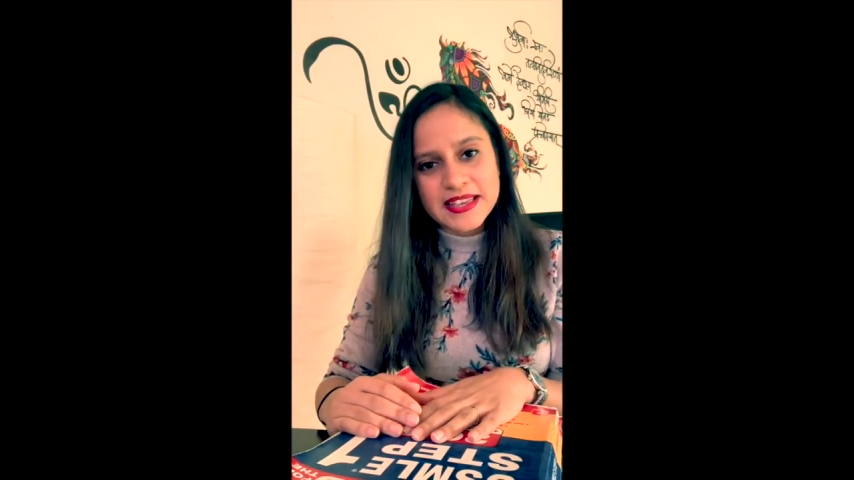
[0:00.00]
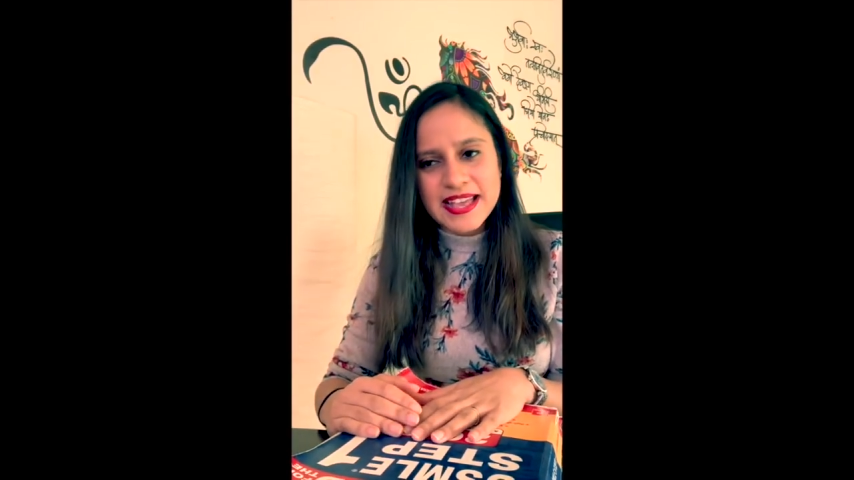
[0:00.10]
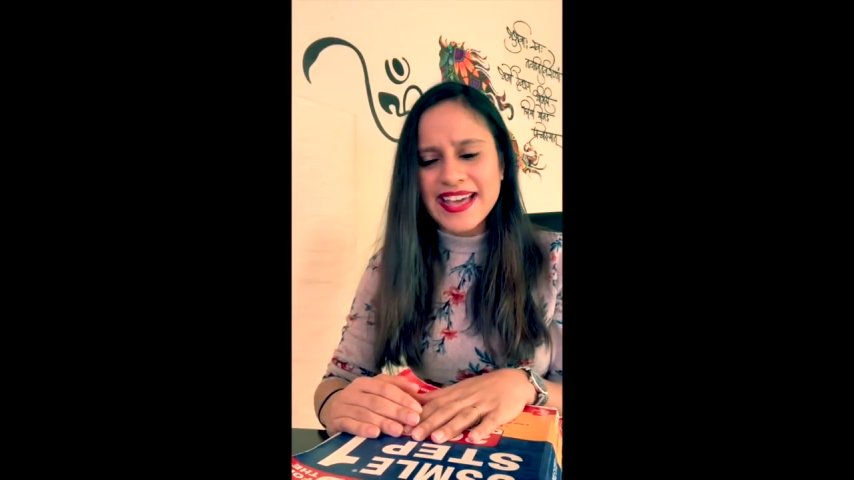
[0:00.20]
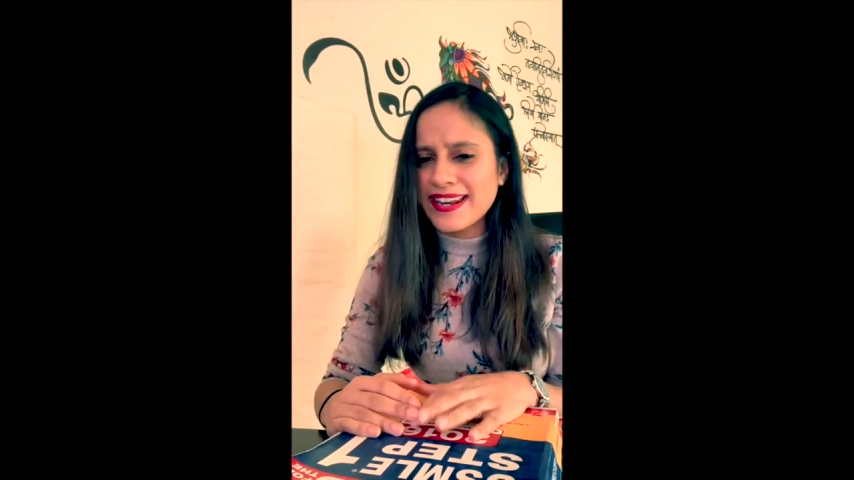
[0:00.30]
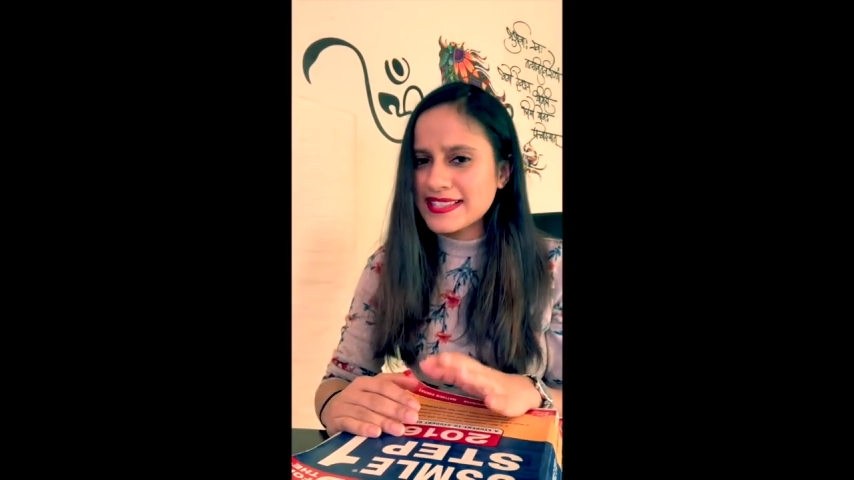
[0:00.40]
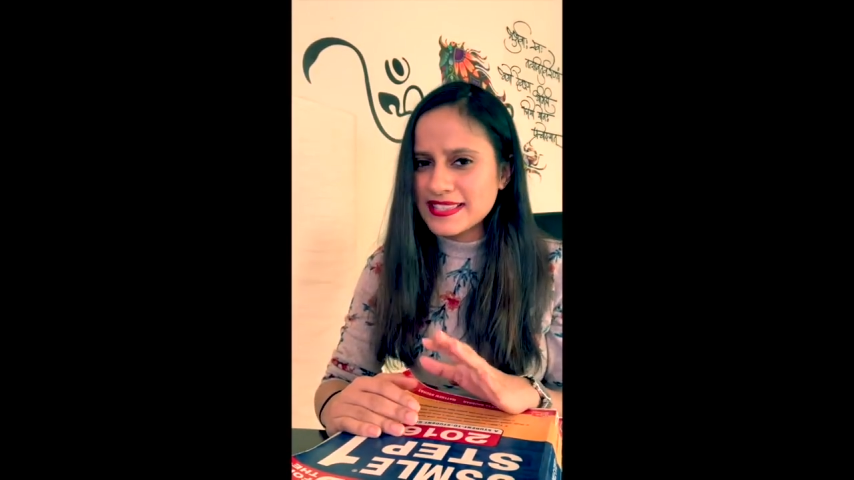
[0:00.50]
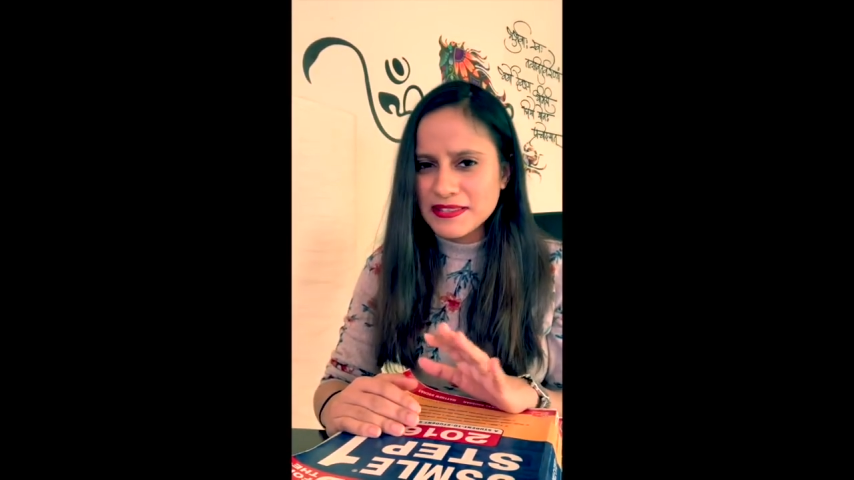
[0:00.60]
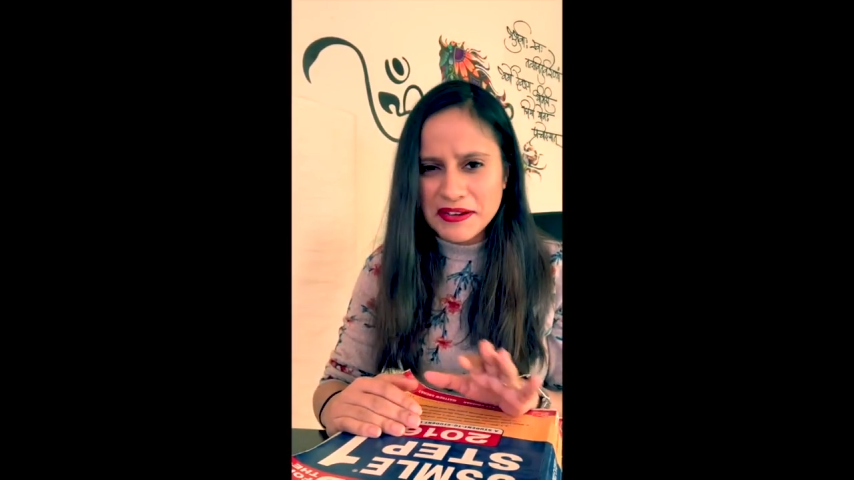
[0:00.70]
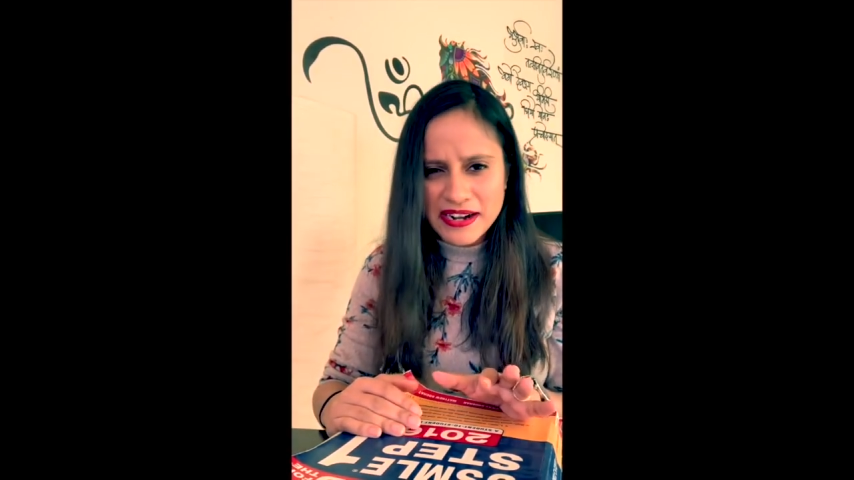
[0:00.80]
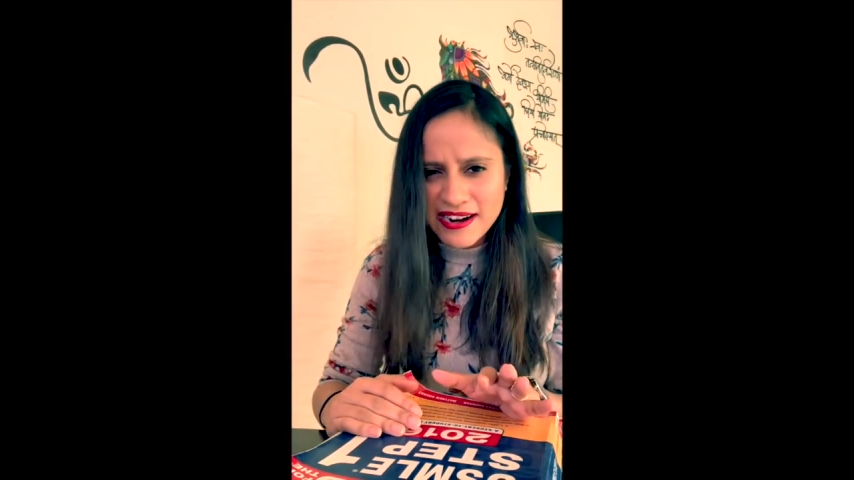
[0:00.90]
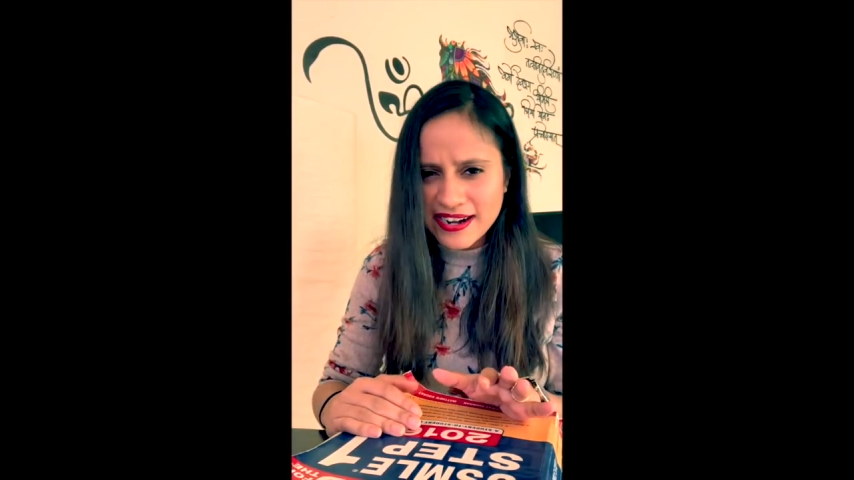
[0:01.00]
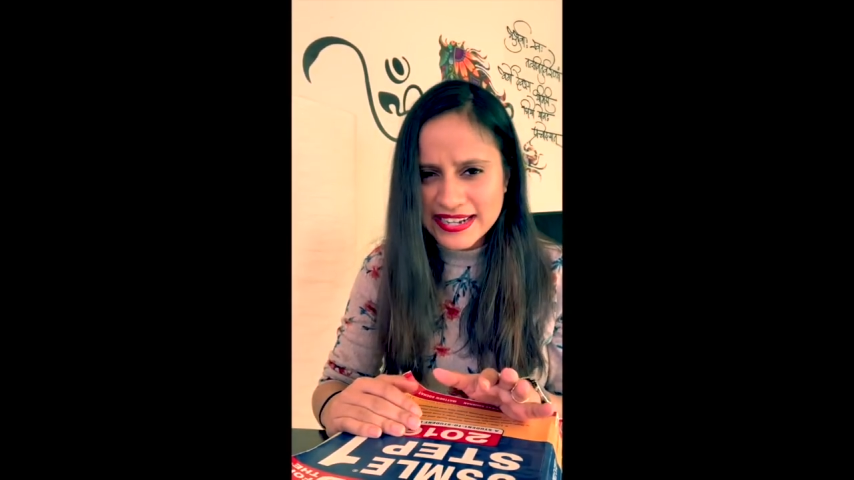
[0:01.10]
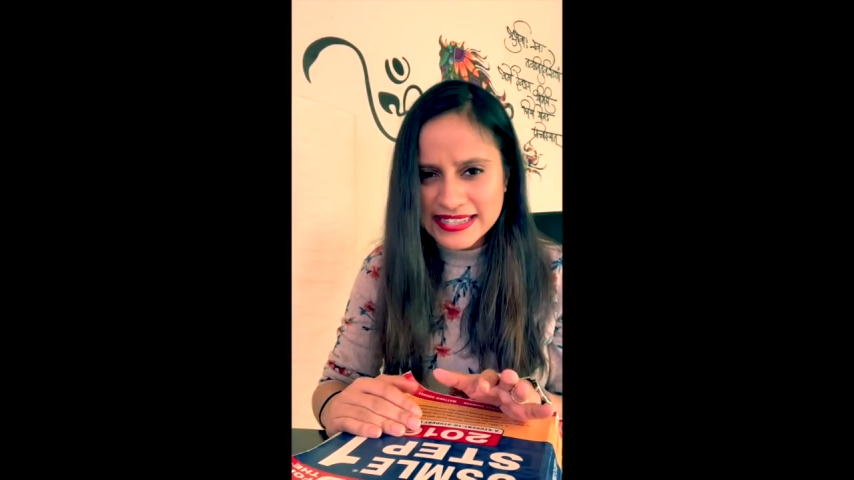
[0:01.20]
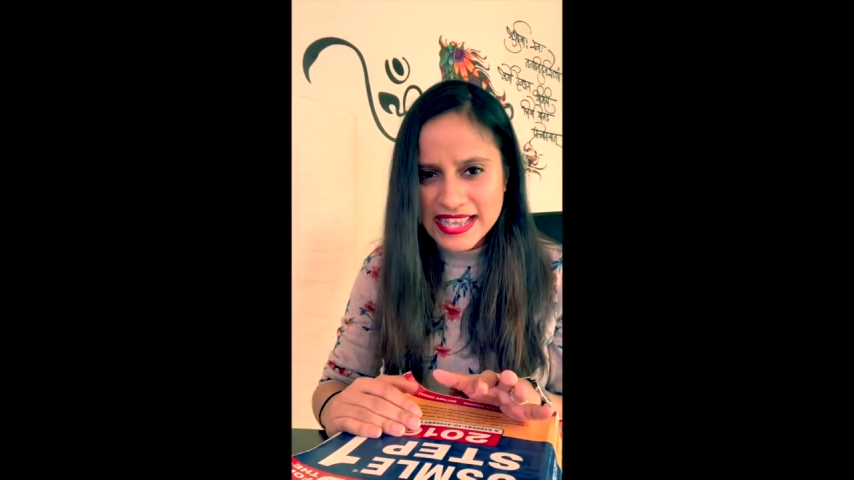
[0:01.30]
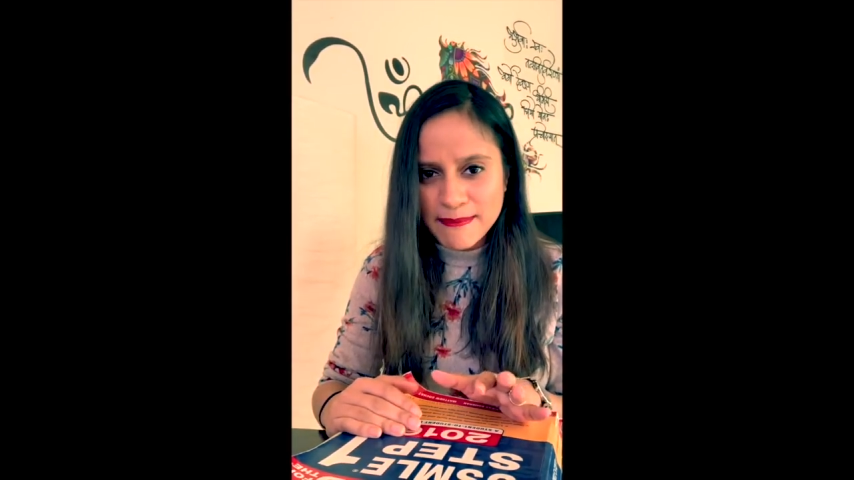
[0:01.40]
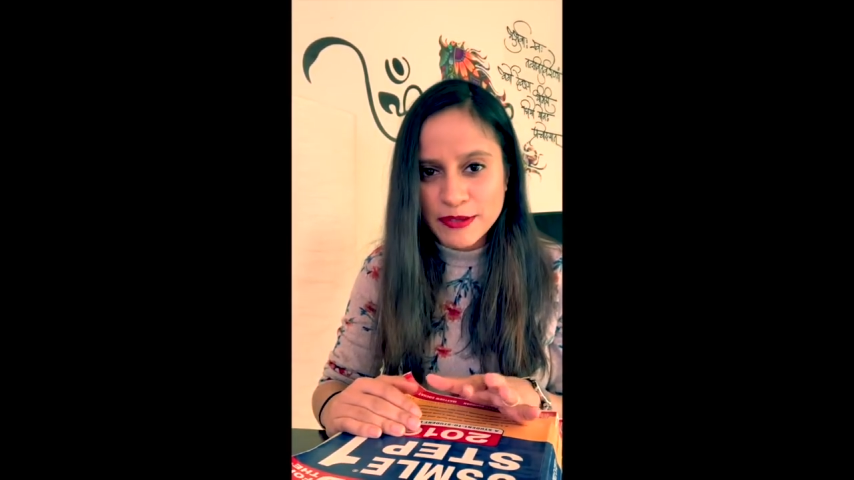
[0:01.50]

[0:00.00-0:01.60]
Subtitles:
And it's not a hard exam.